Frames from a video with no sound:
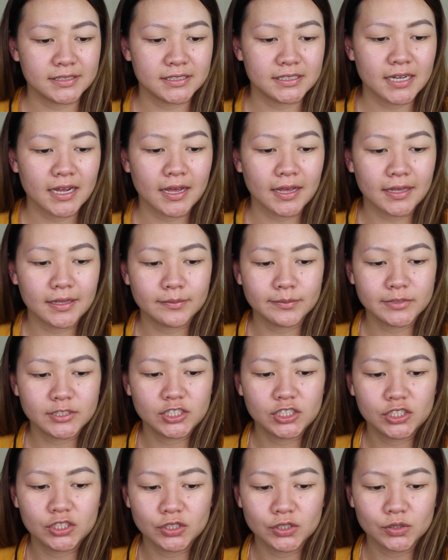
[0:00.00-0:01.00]
it's time
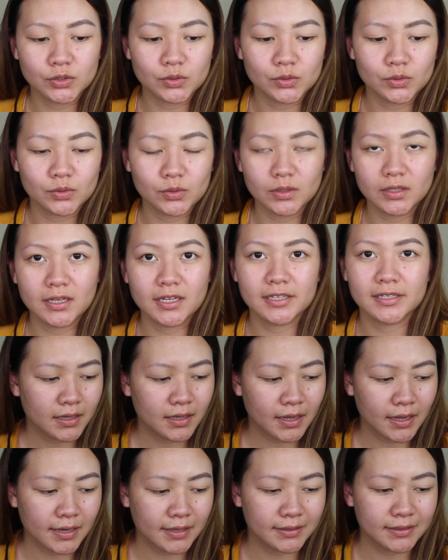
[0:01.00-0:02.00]
to
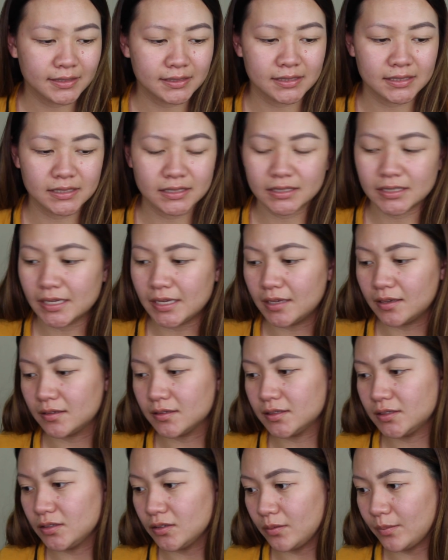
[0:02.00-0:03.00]
cut and conceal,
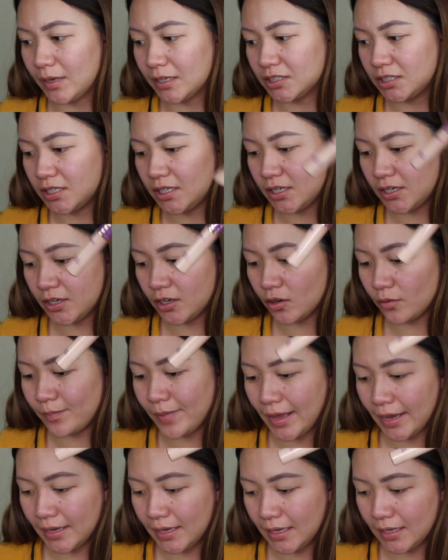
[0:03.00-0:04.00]
so I'm actually going to go
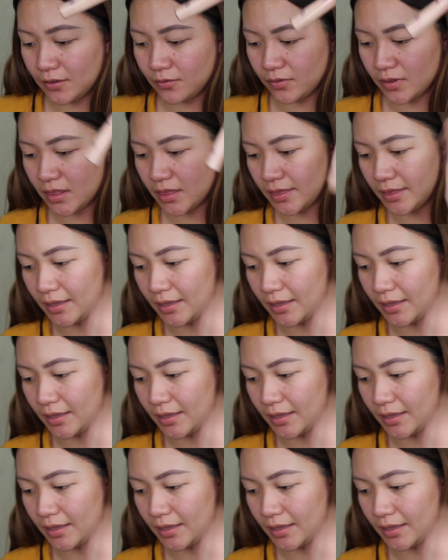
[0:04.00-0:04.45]
back in with